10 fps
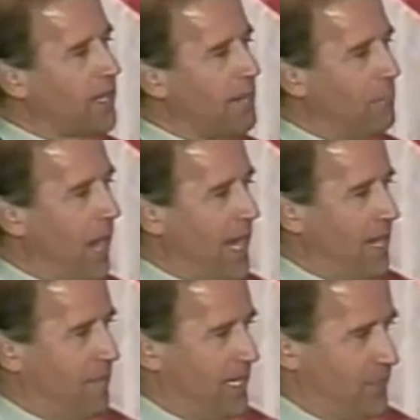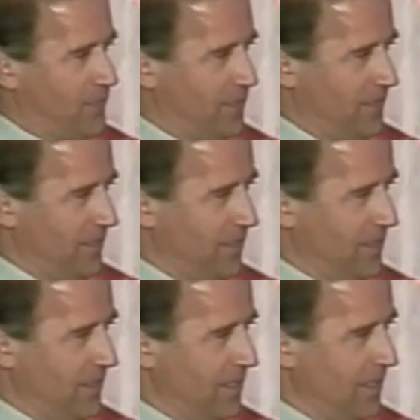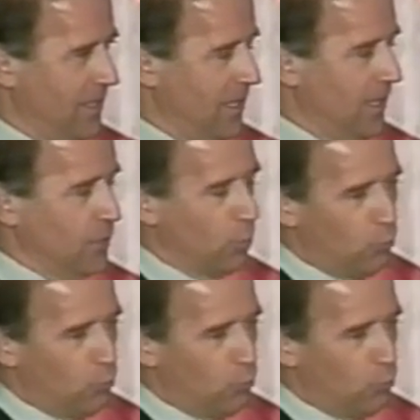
in my image, to